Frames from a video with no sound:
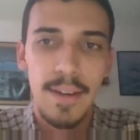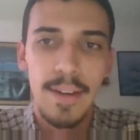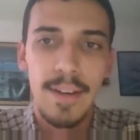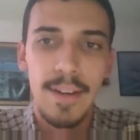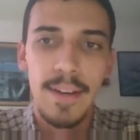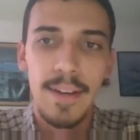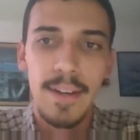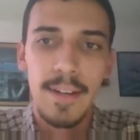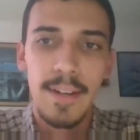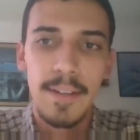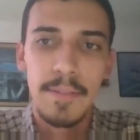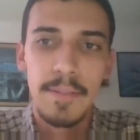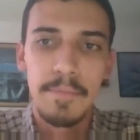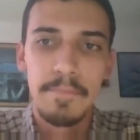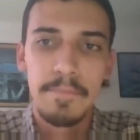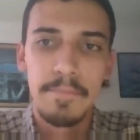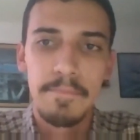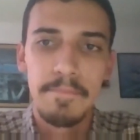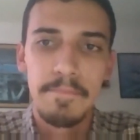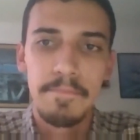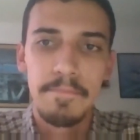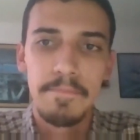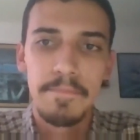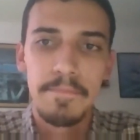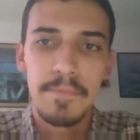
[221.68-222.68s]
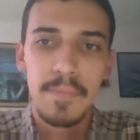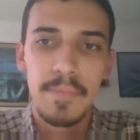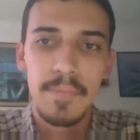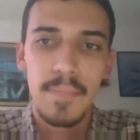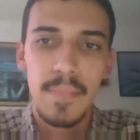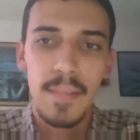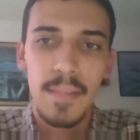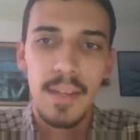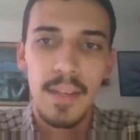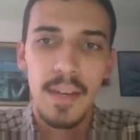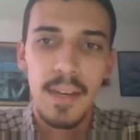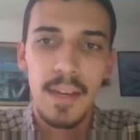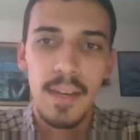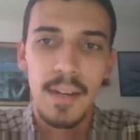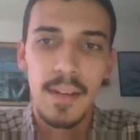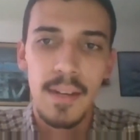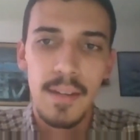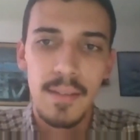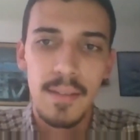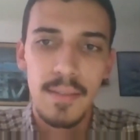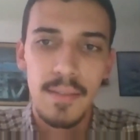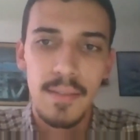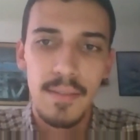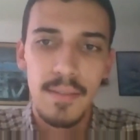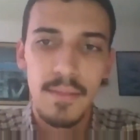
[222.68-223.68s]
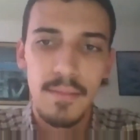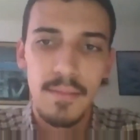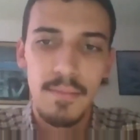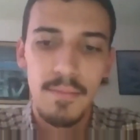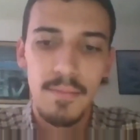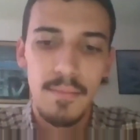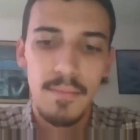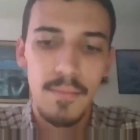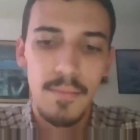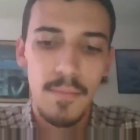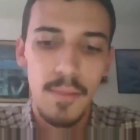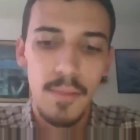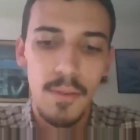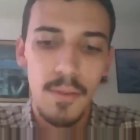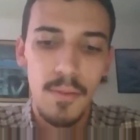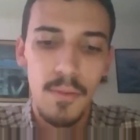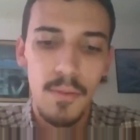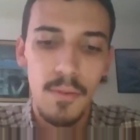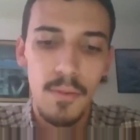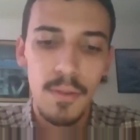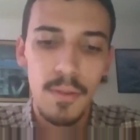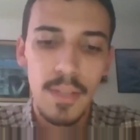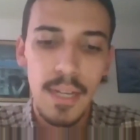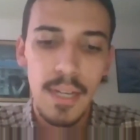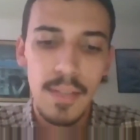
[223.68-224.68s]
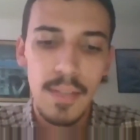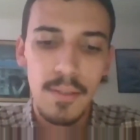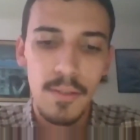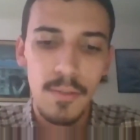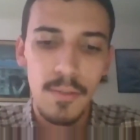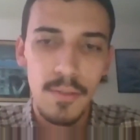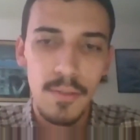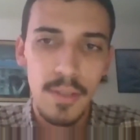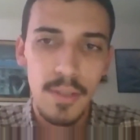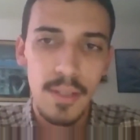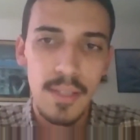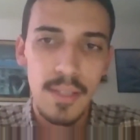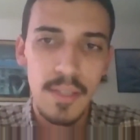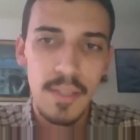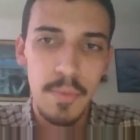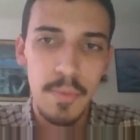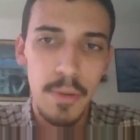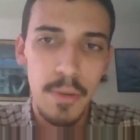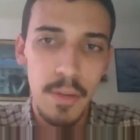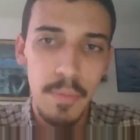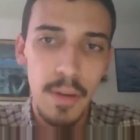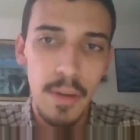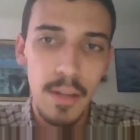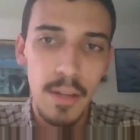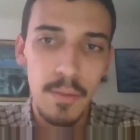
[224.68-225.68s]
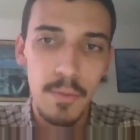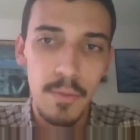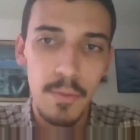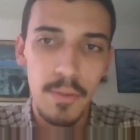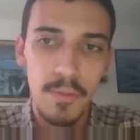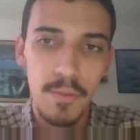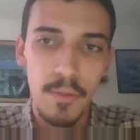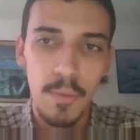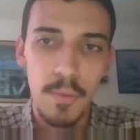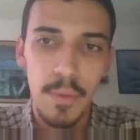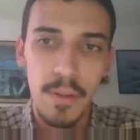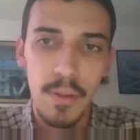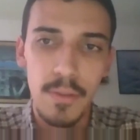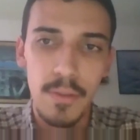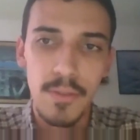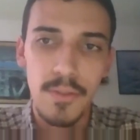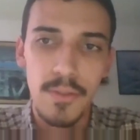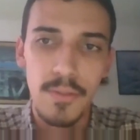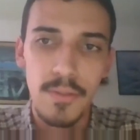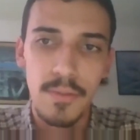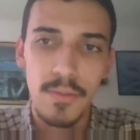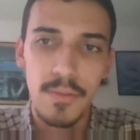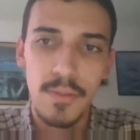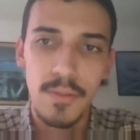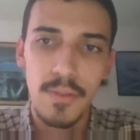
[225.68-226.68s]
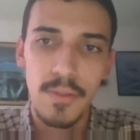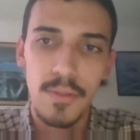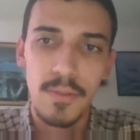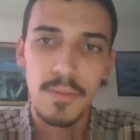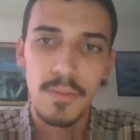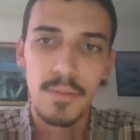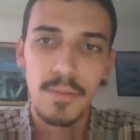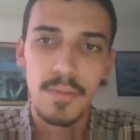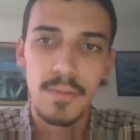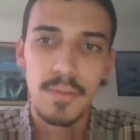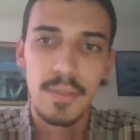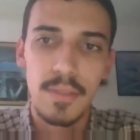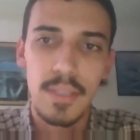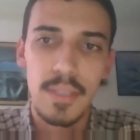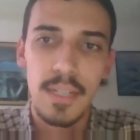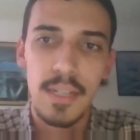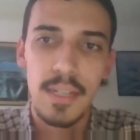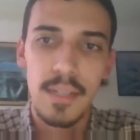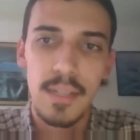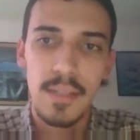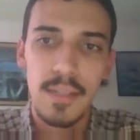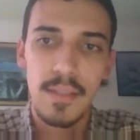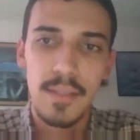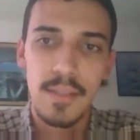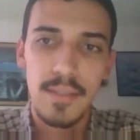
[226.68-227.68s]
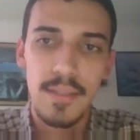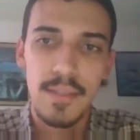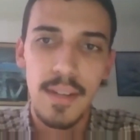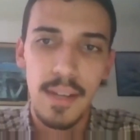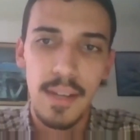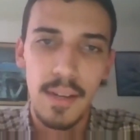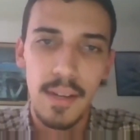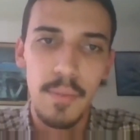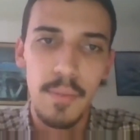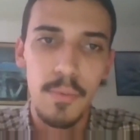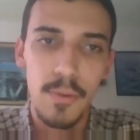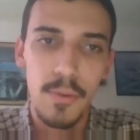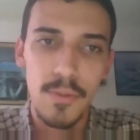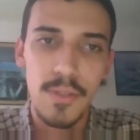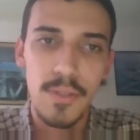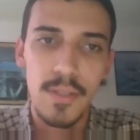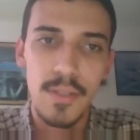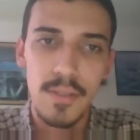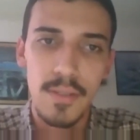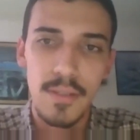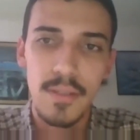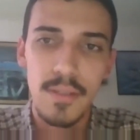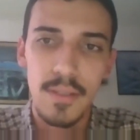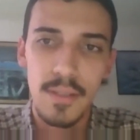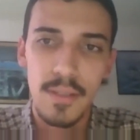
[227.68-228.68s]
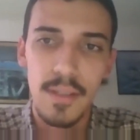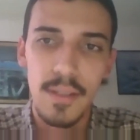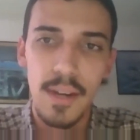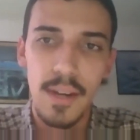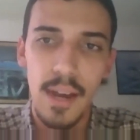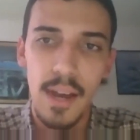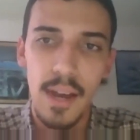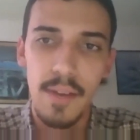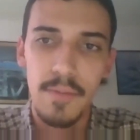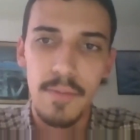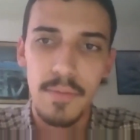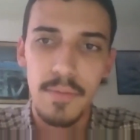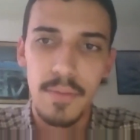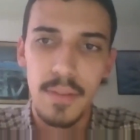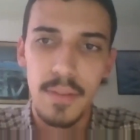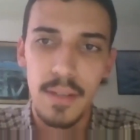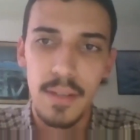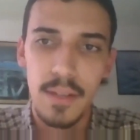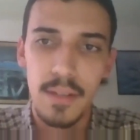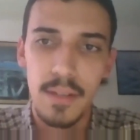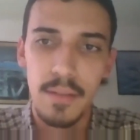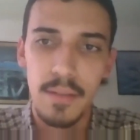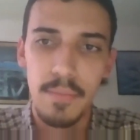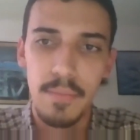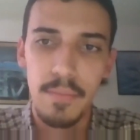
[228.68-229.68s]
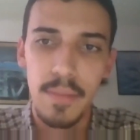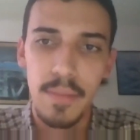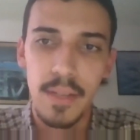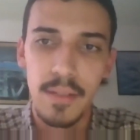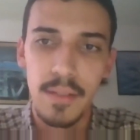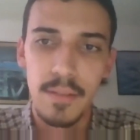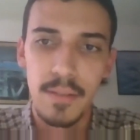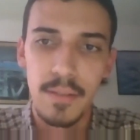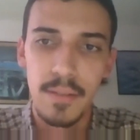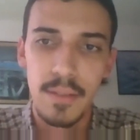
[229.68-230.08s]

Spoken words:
um, and yet all that content is very valuable for me also. So it's like a process that I have been.